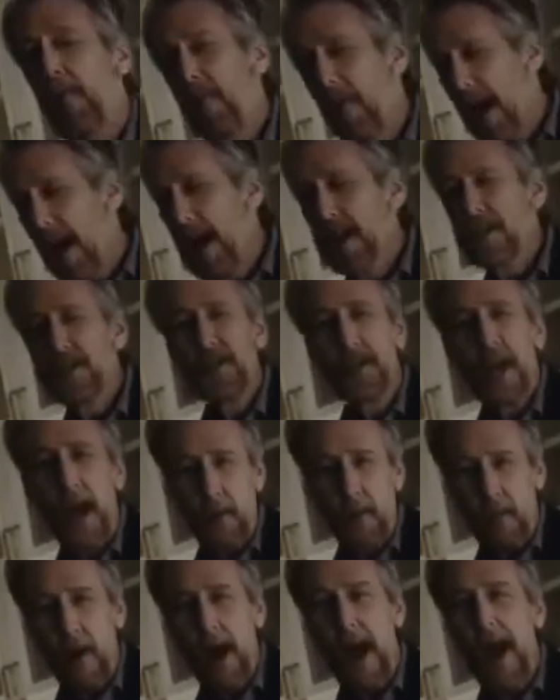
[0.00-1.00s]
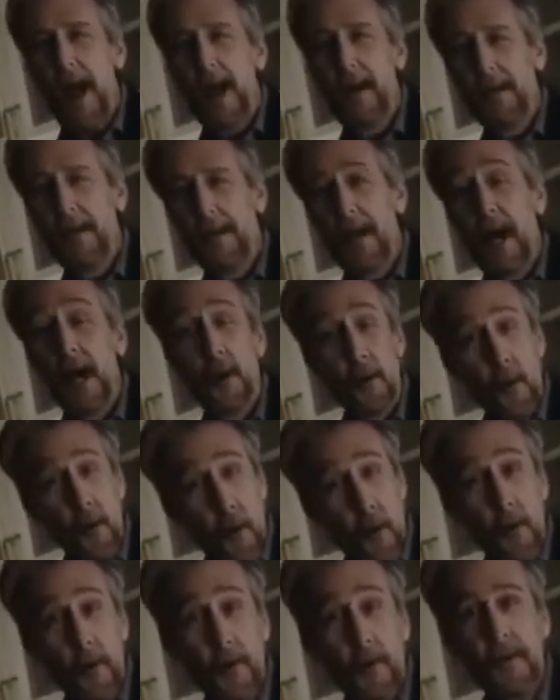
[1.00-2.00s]
I ranch, I ride, I
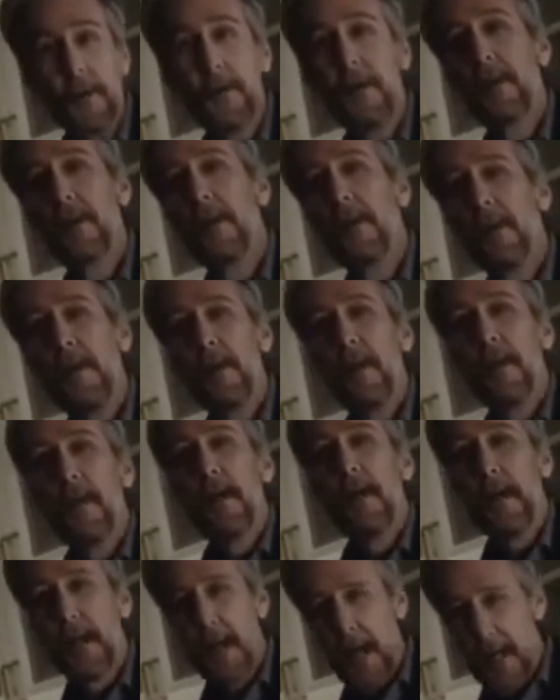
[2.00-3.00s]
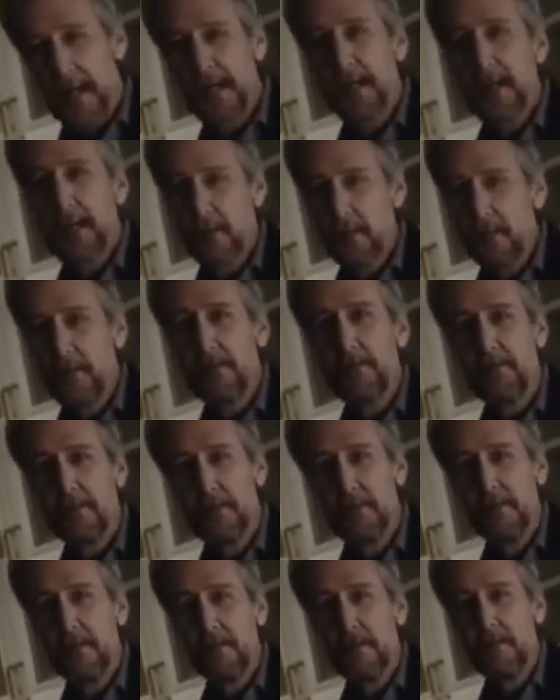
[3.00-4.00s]
earn, and I
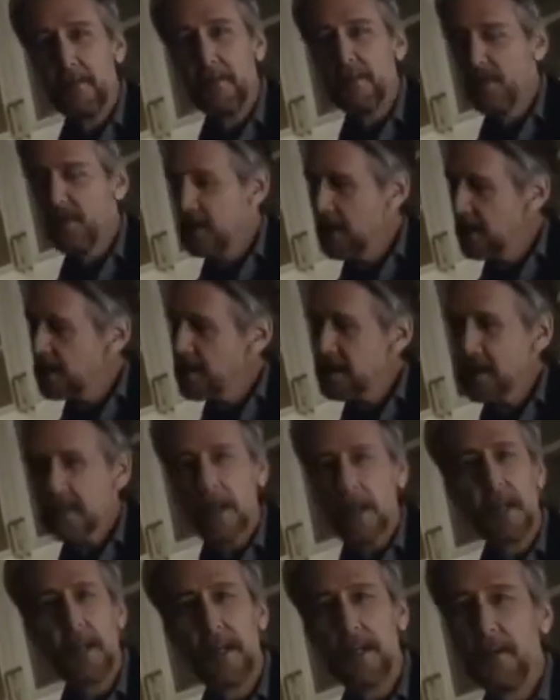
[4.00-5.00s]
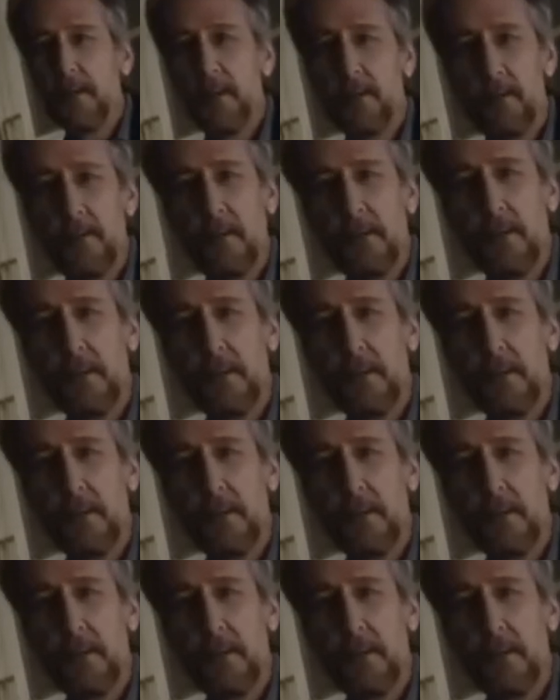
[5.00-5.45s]
give. Just like you.